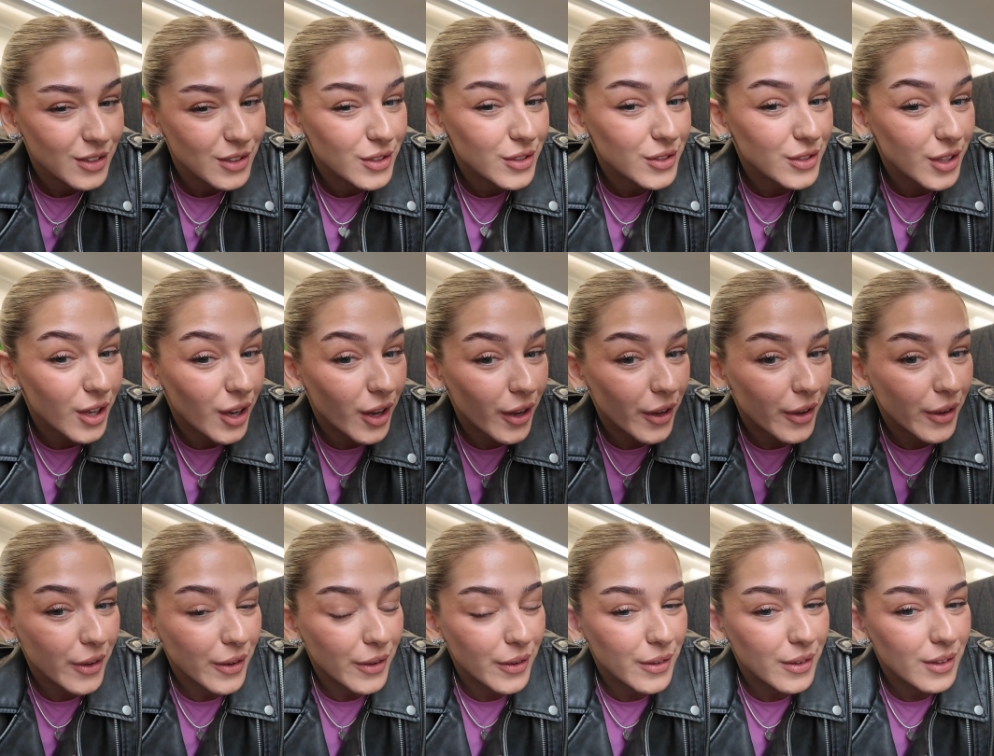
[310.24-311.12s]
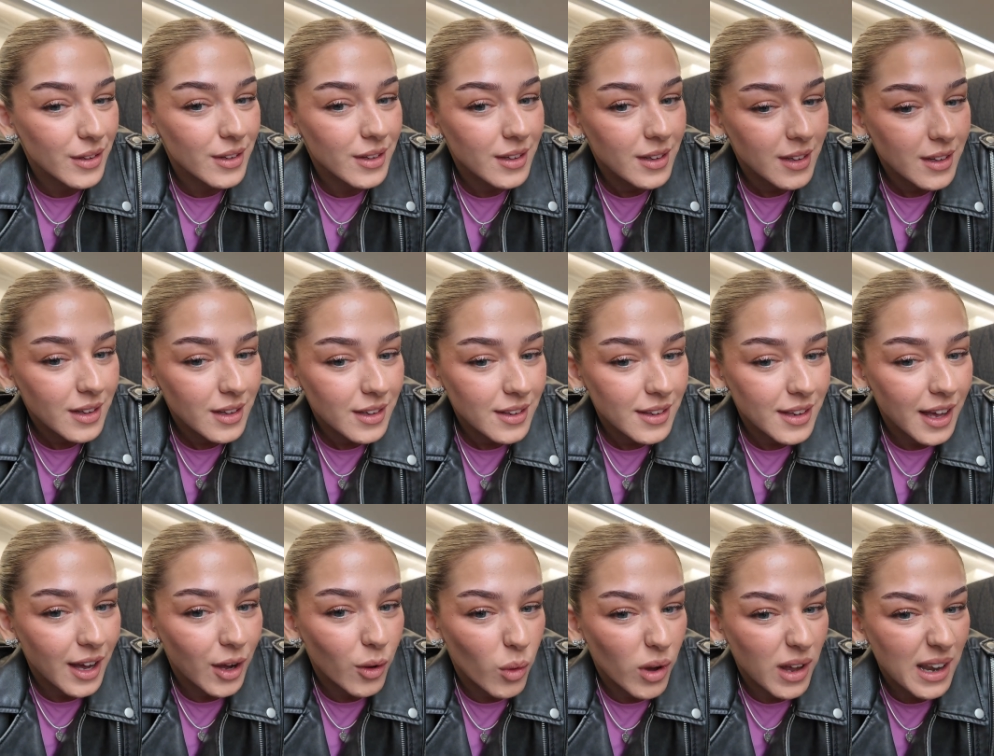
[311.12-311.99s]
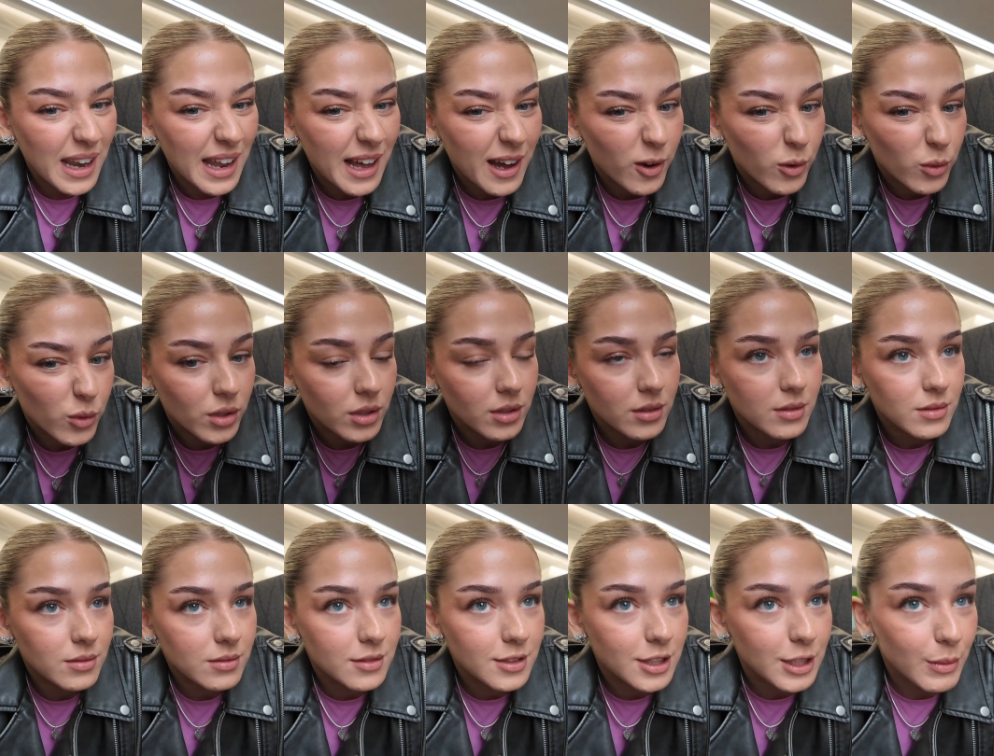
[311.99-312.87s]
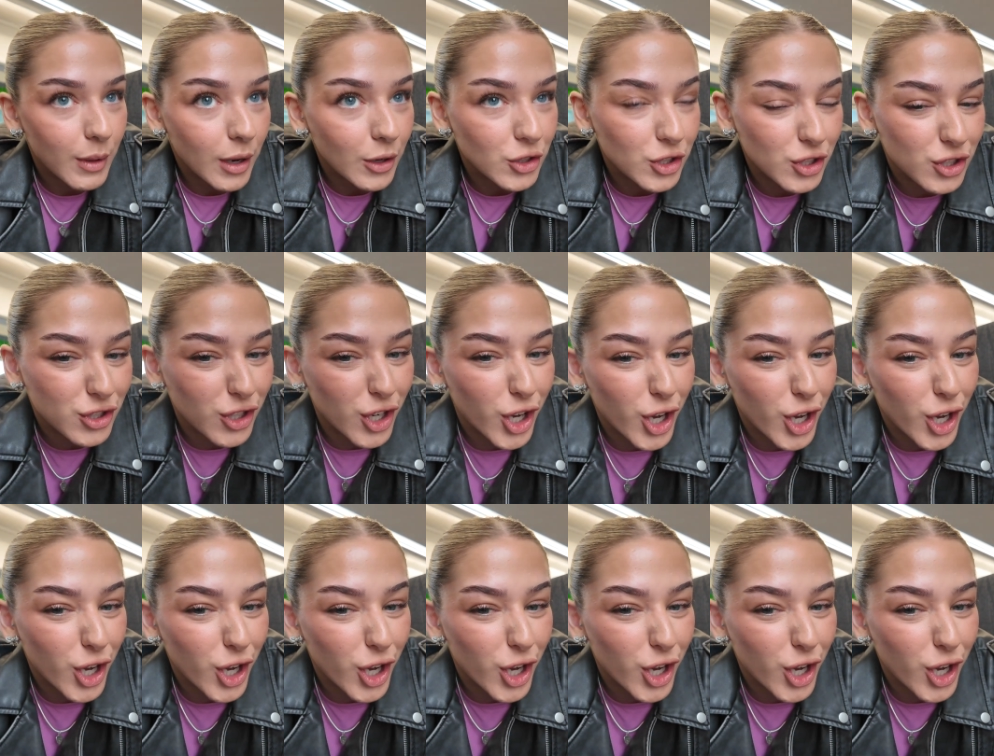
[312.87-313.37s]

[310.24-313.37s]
so they're quite loud. So I'll just